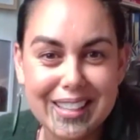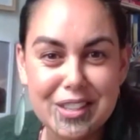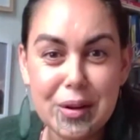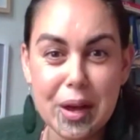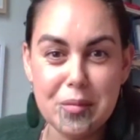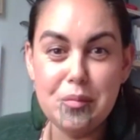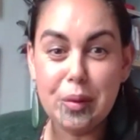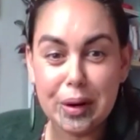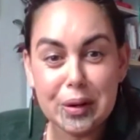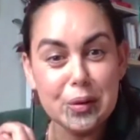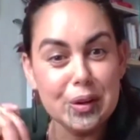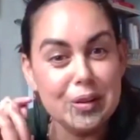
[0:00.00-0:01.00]
and, and
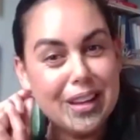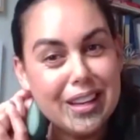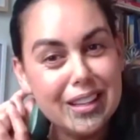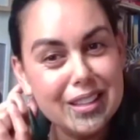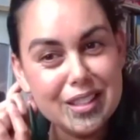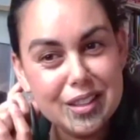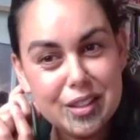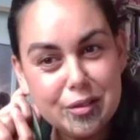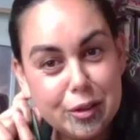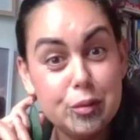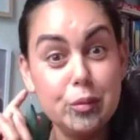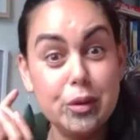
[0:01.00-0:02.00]
bring all of that into the
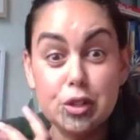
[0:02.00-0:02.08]
room.